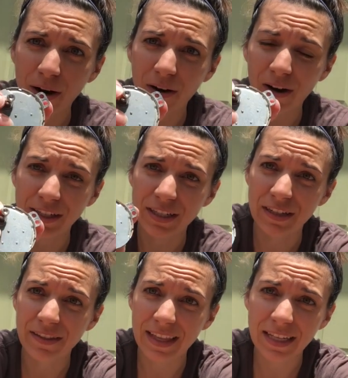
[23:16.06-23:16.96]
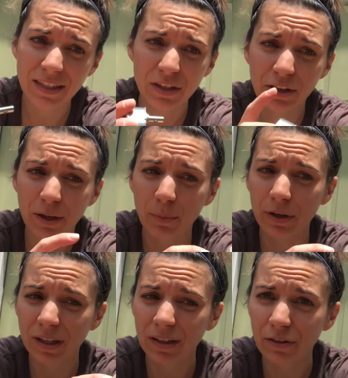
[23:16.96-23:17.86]
onto this. You're gonna put a
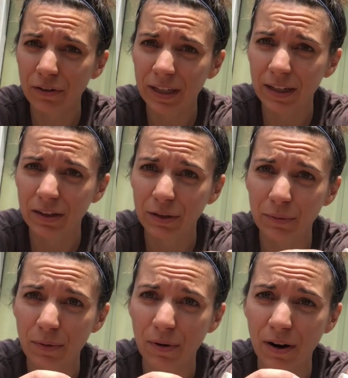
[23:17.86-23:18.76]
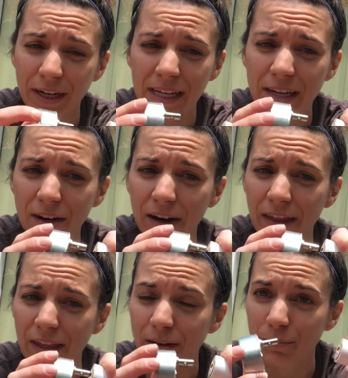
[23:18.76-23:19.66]
little Gorilla Glue on here
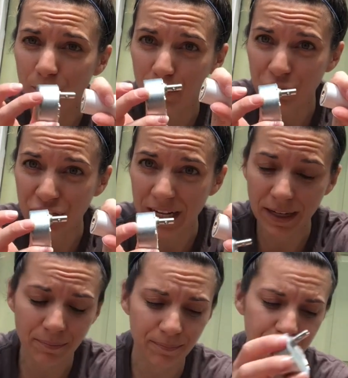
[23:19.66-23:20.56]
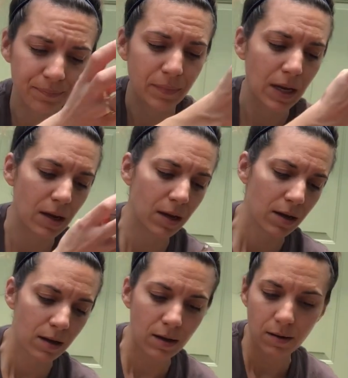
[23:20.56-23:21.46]
and then push it in.
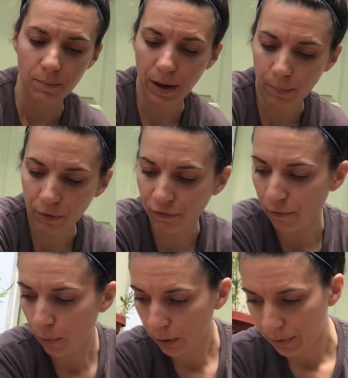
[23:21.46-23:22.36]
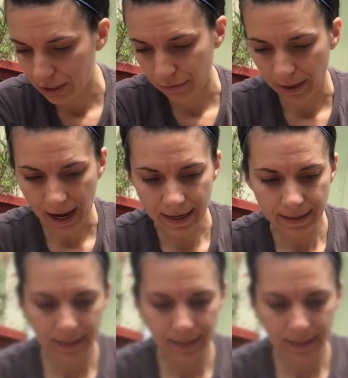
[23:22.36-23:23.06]
But before we do that,